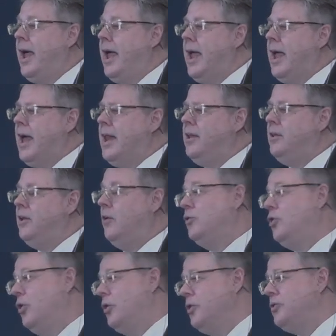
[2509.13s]
And,
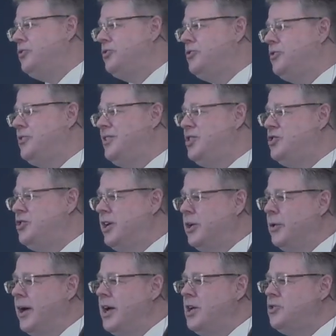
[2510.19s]
of course, the
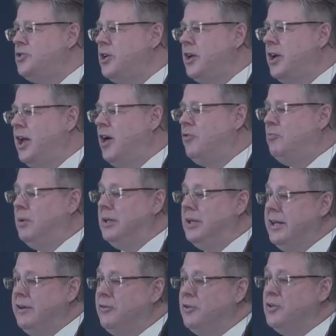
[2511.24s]
generation of
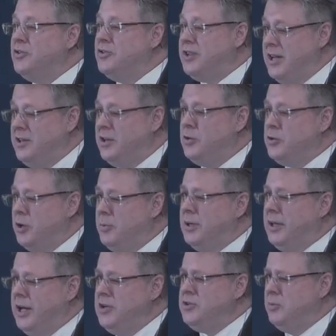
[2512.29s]
believers in the
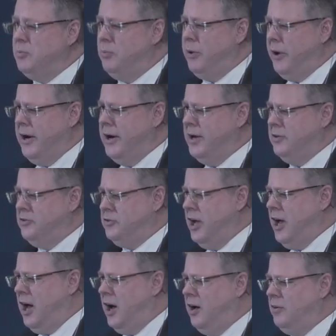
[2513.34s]
tribulation period
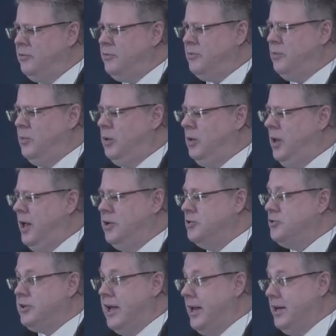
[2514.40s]
itself will
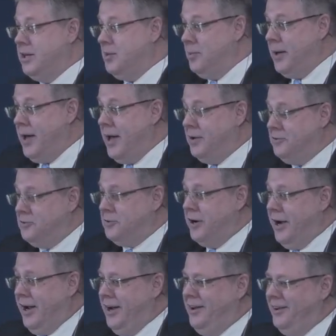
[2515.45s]
understand it the best,
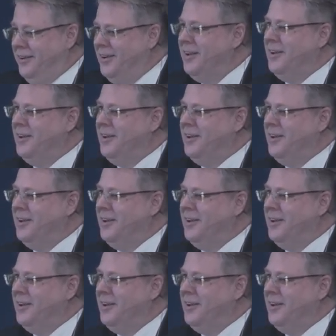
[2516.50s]
right?